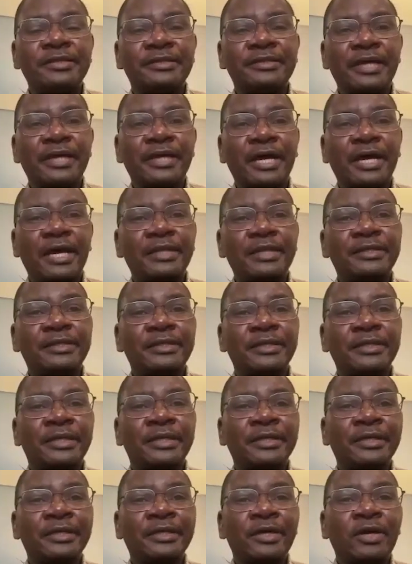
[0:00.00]
is that
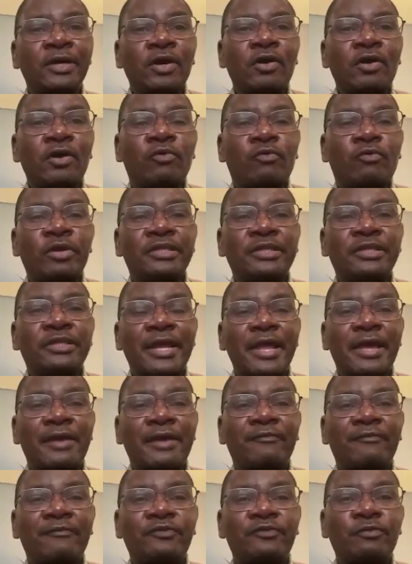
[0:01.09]
we
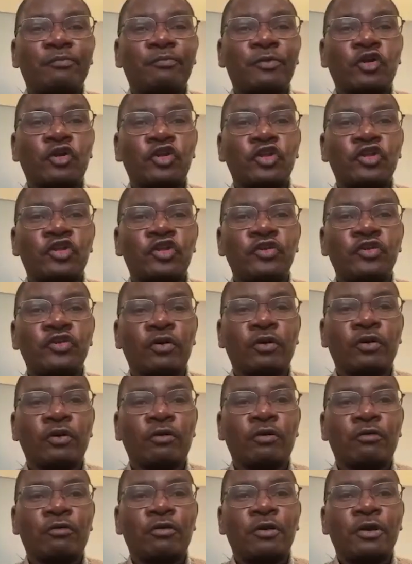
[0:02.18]
will then have to
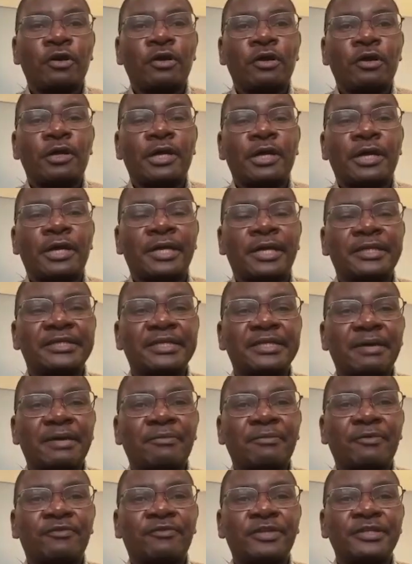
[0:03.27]
procure
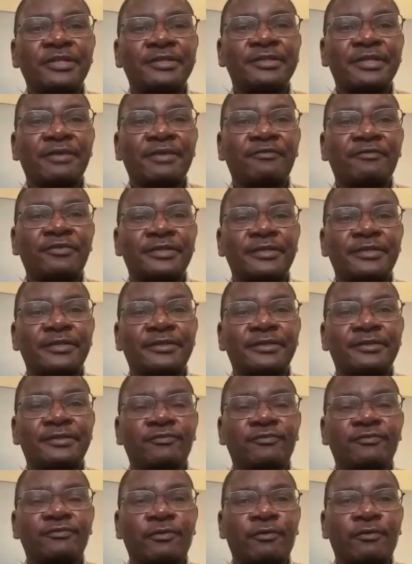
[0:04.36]
some of these
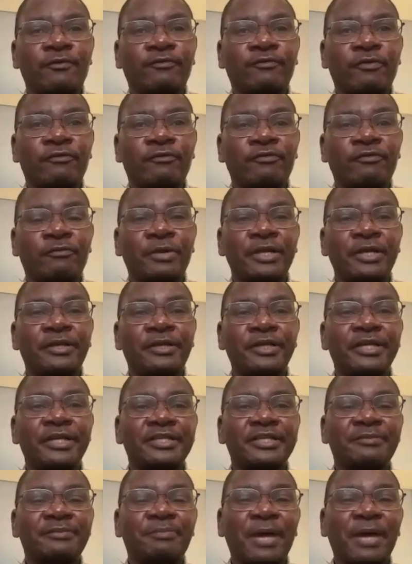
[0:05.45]
services for
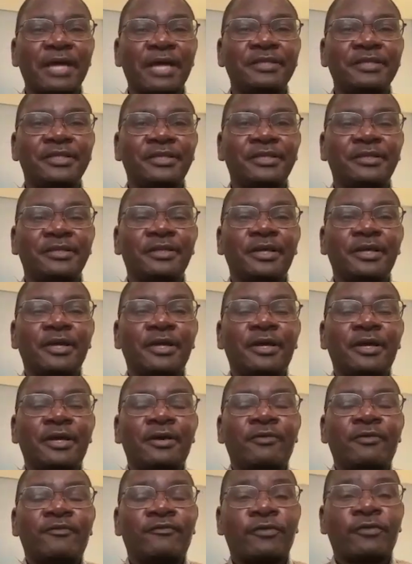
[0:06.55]
grid
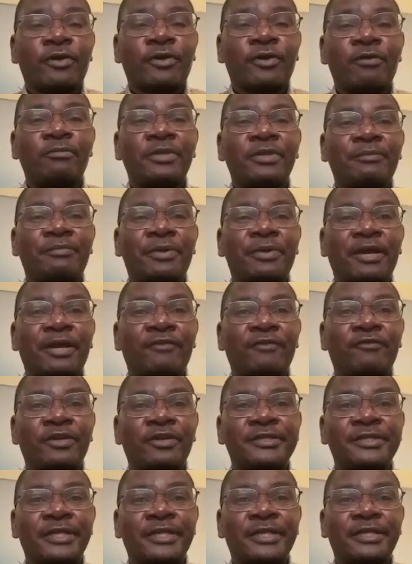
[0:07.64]
expansion
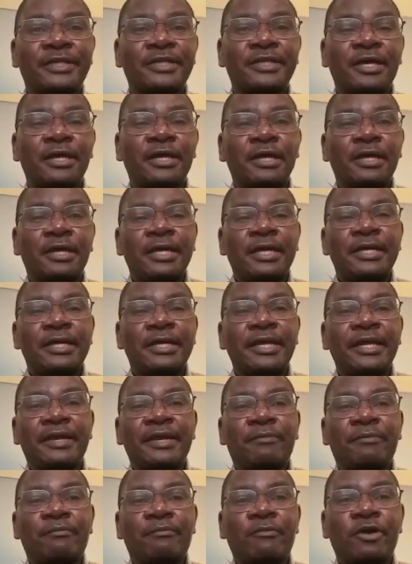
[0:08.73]
from the private
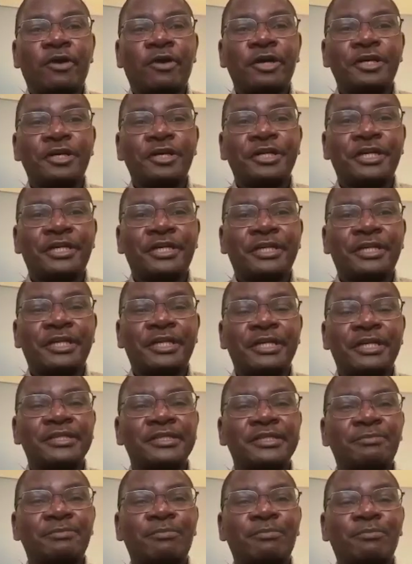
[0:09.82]
sector in a
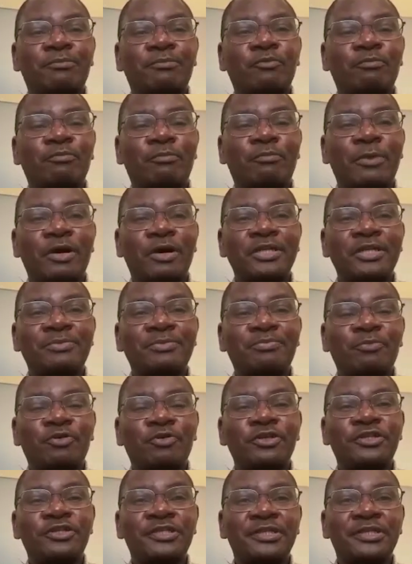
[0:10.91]
model that is
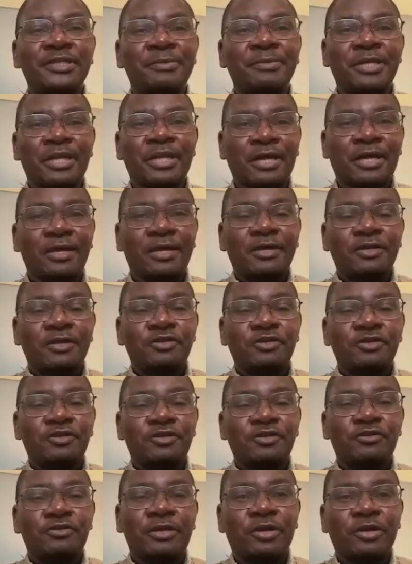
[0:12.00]
much more
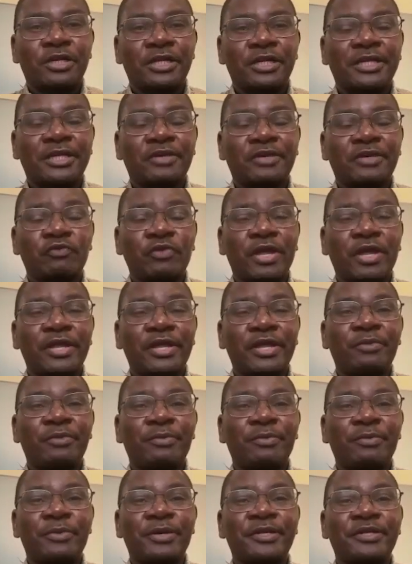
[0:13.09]
similar to the
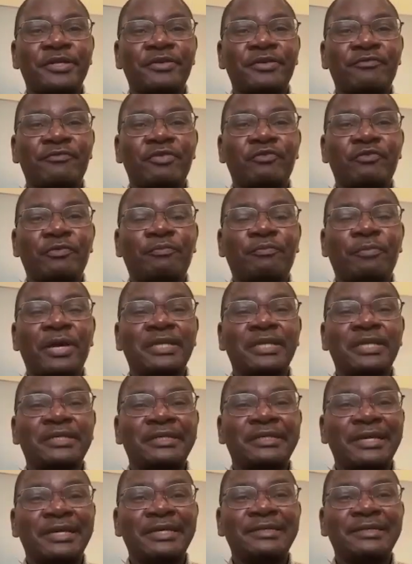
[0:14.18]
model that we are implementing
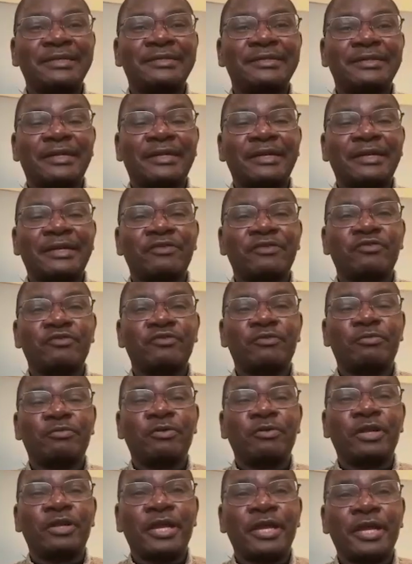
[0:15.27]
when we purchase
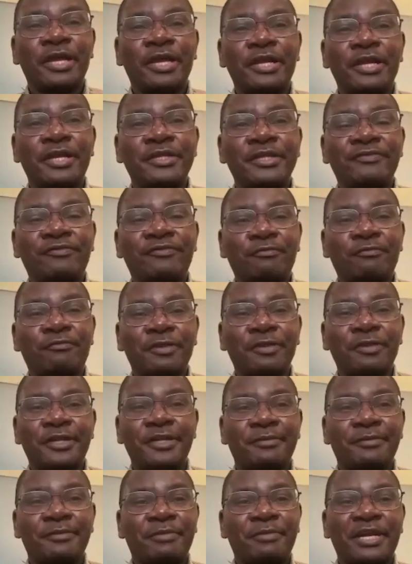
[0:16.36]
renewable energy
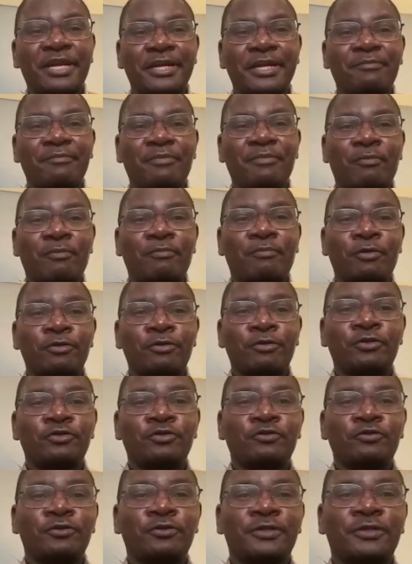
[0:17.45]
from independent
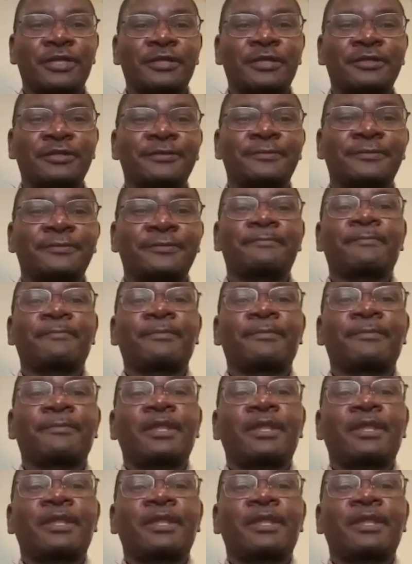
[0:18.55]
power producers.